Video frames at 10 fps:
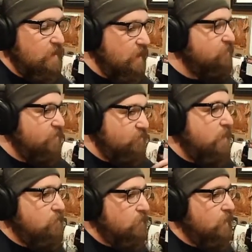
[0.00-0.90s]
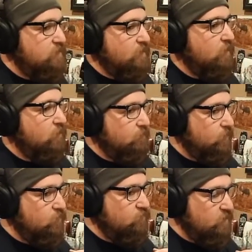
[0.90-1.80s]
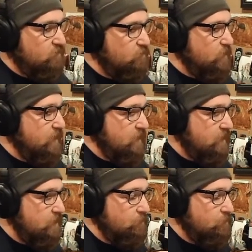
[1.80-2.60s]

Even if I'm adult version of me,